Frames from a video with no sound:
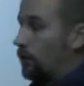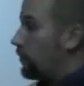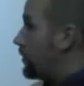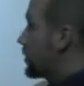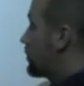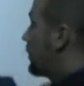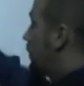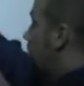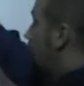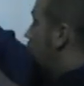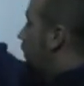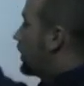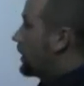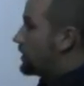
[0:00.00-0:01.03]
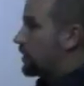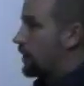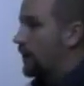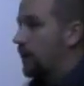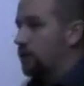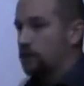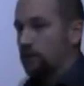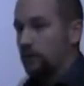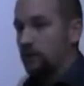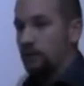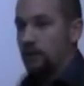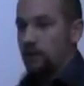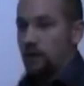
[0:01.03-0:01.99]
in this particular case I
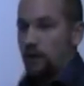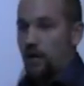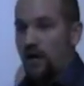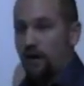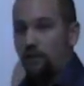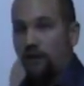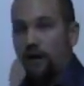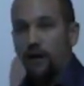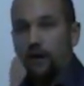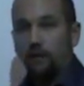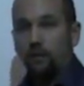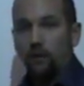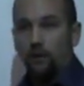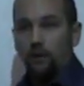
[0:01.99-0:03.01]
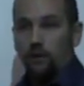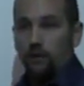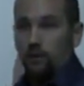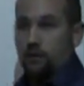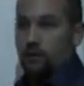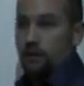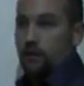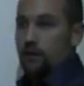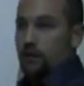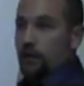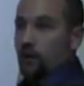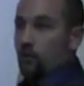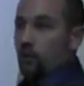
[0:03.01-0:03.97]
actually have had set
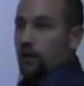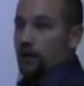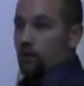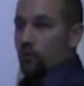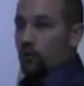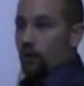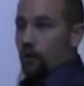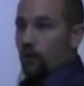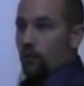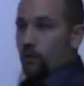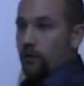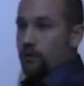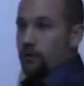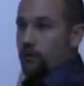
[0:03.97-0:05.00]
aside a week where we do